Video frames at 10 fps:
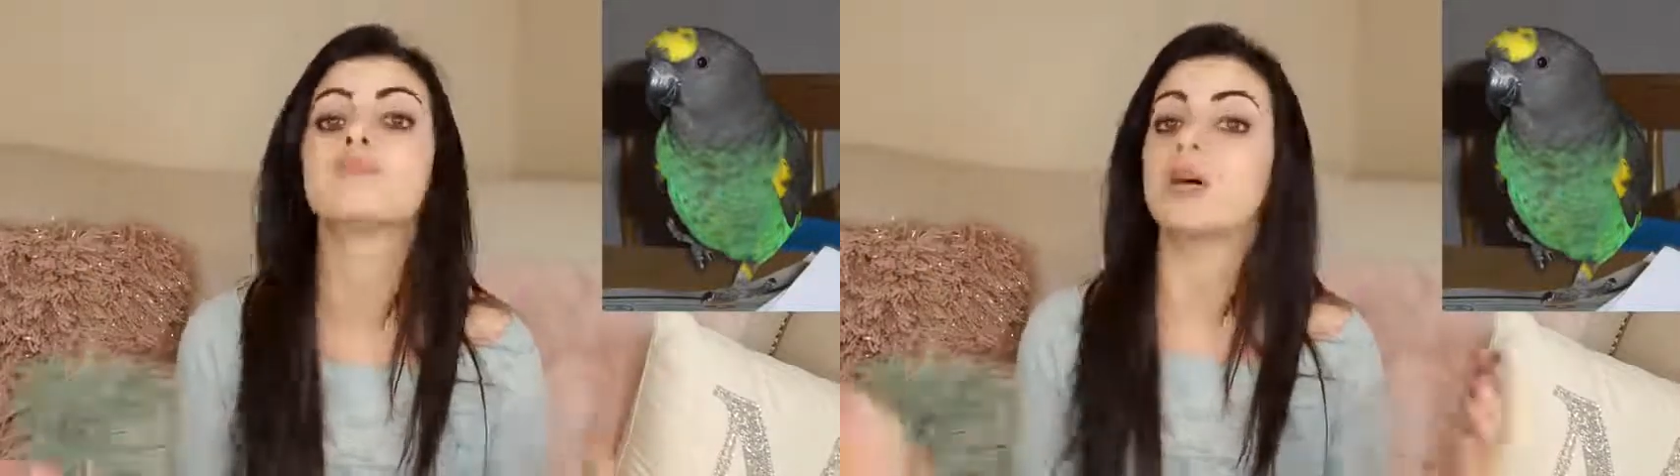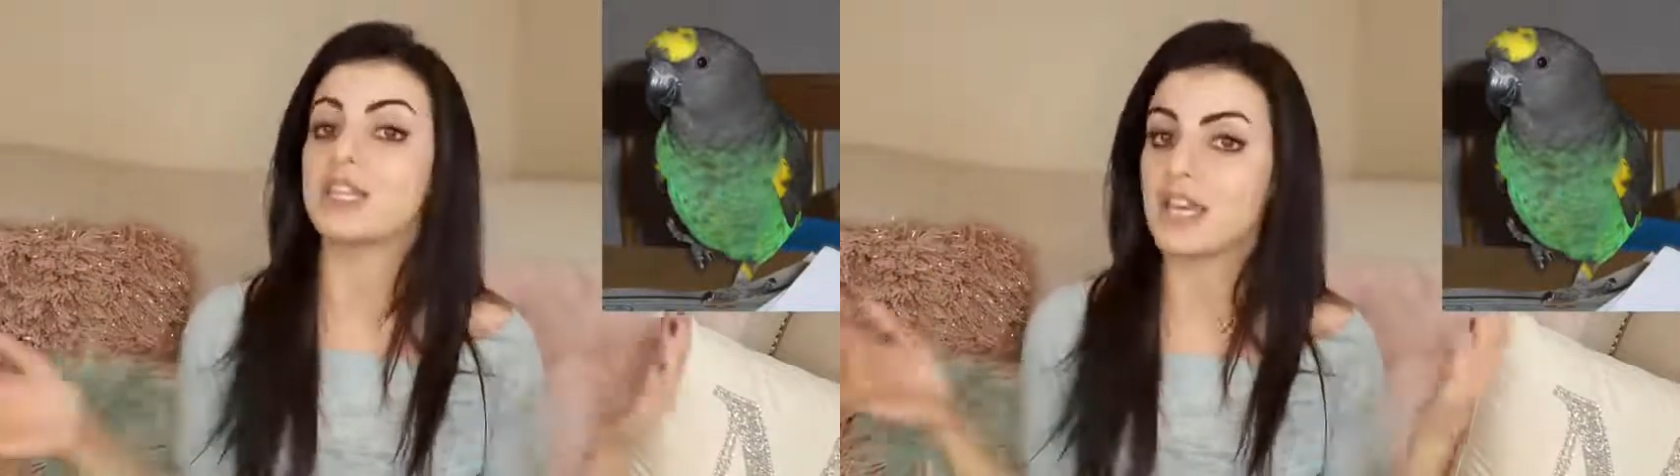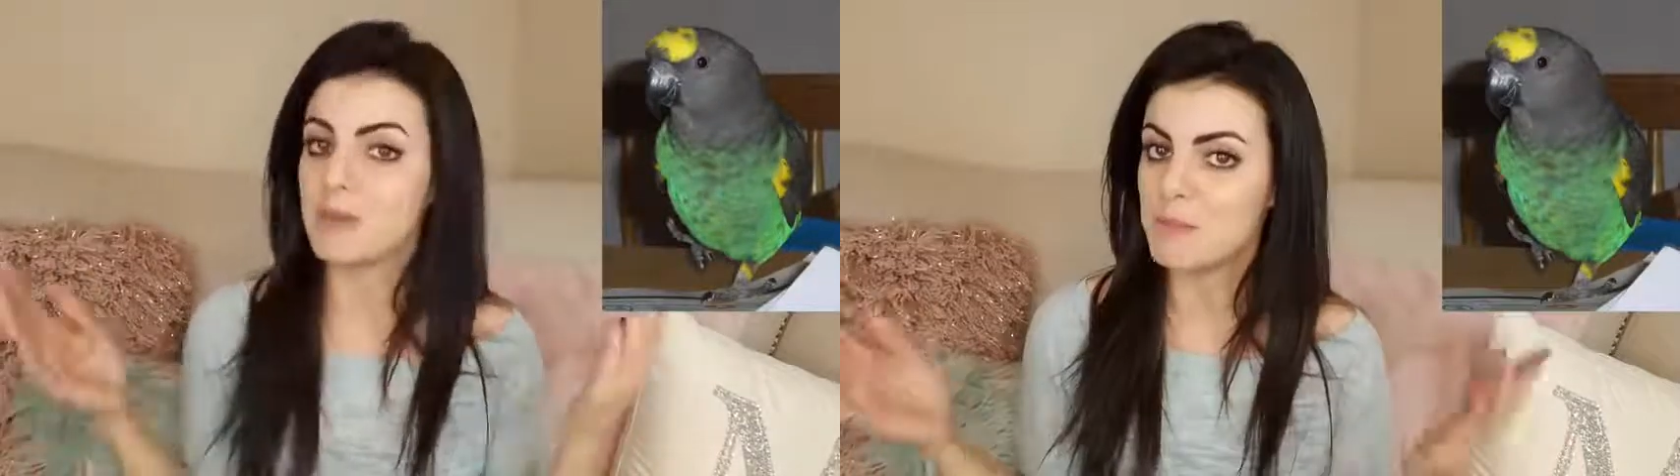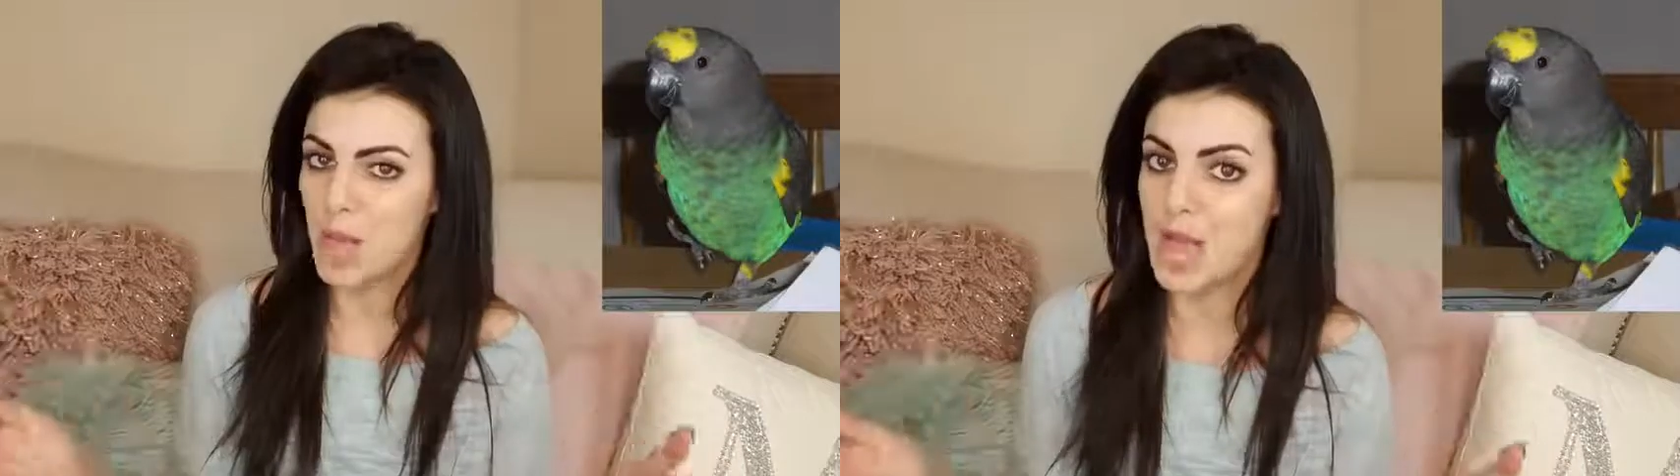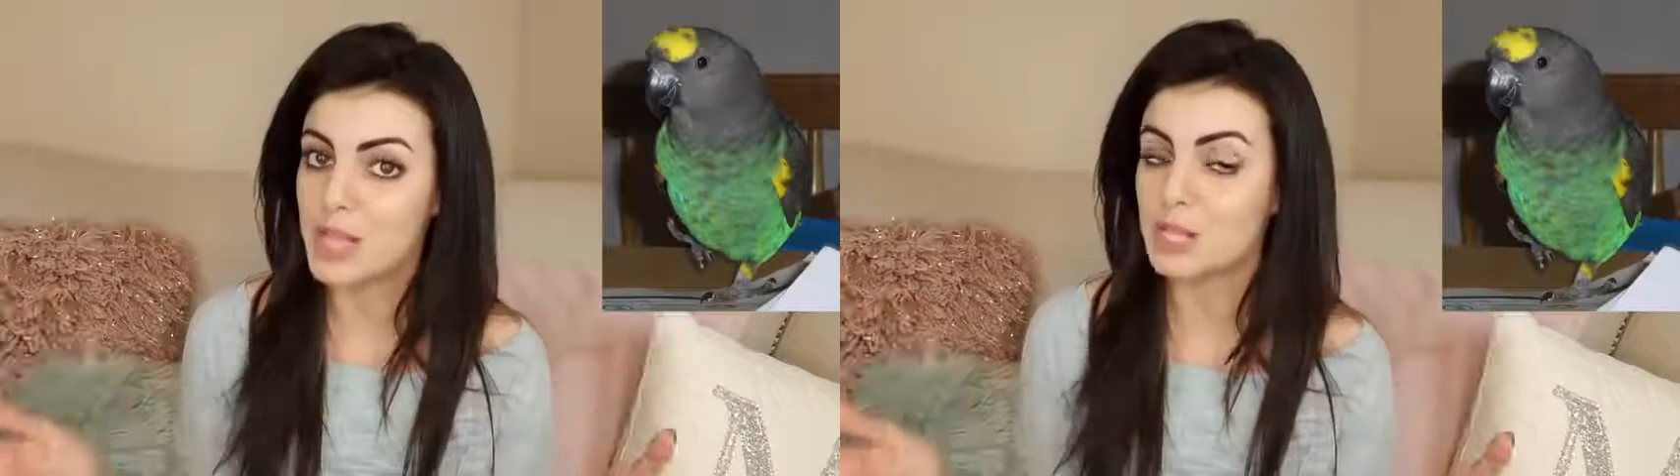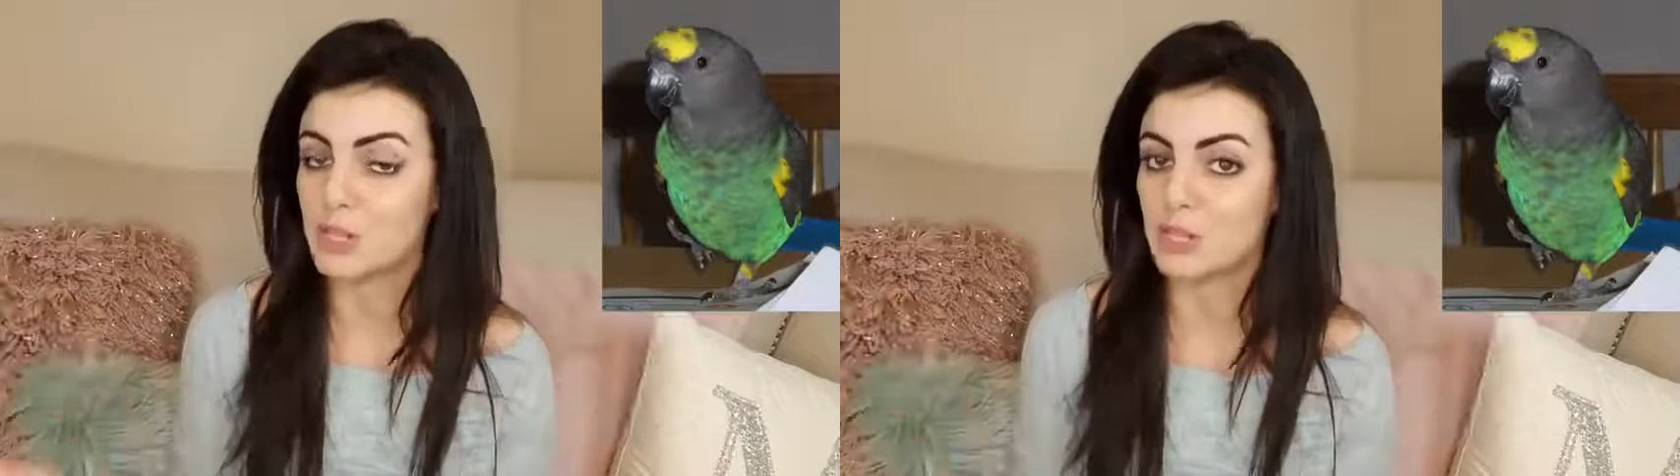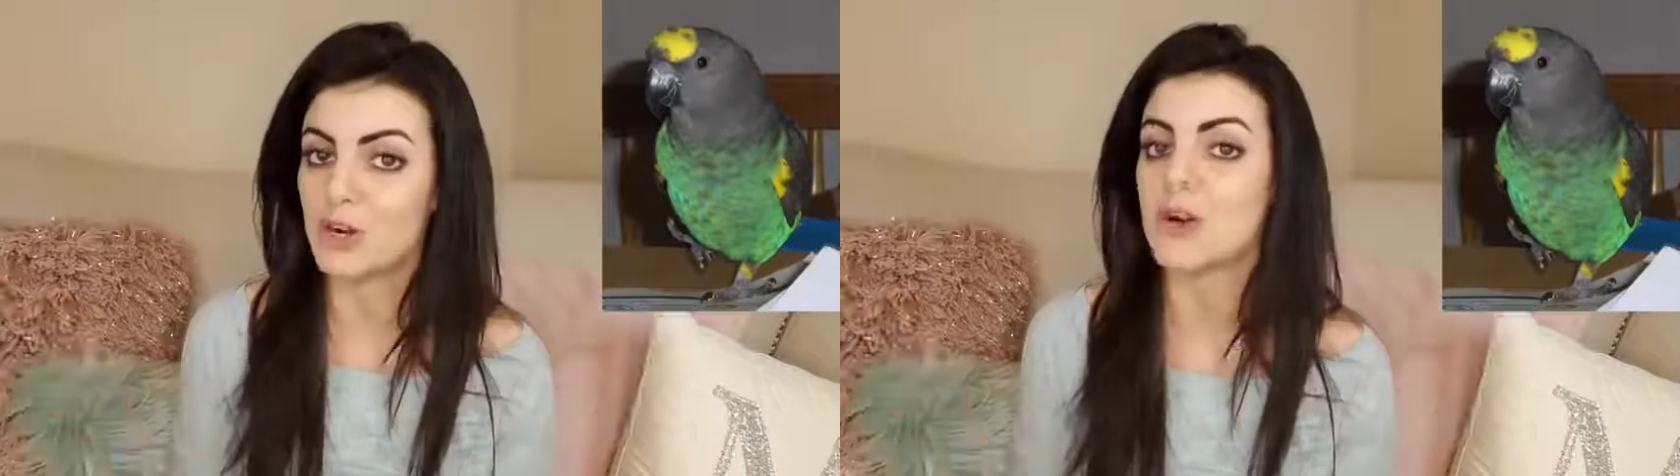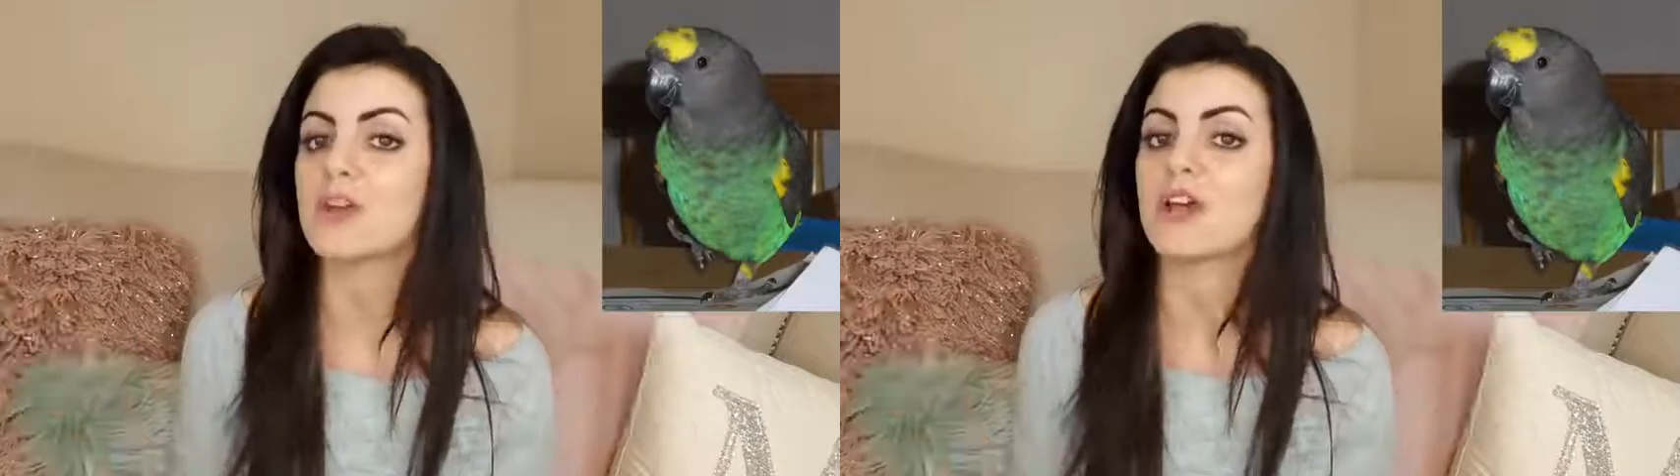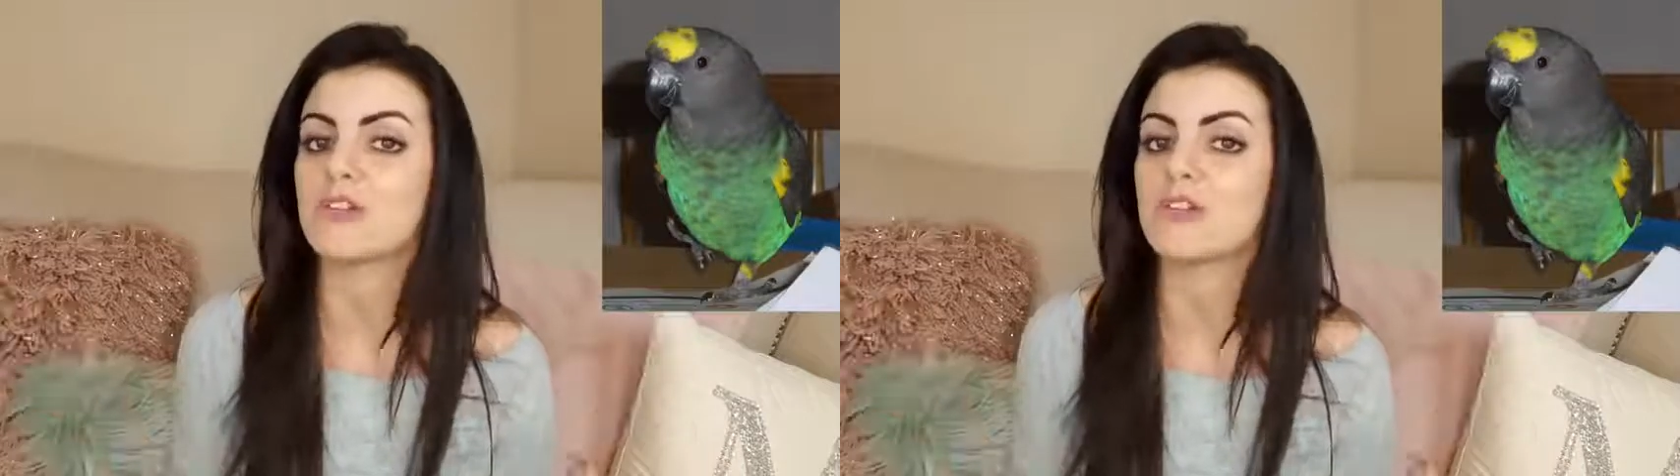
but they may learn